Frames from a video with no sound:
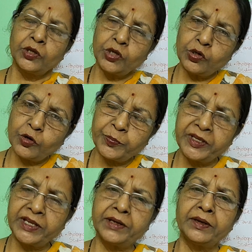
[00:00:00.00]

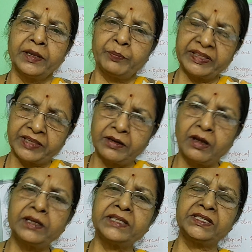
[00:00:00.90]
European
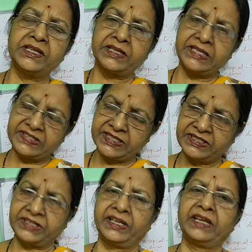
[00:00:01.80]
methodology, research
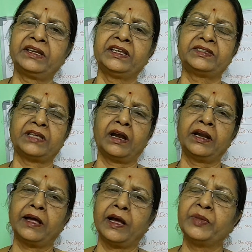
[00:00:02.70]
techniques
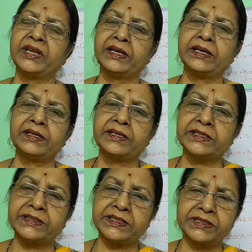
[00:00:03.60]
and American
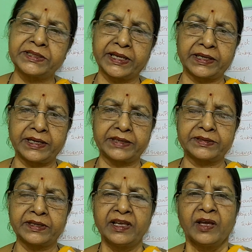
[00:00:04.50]
research techniques.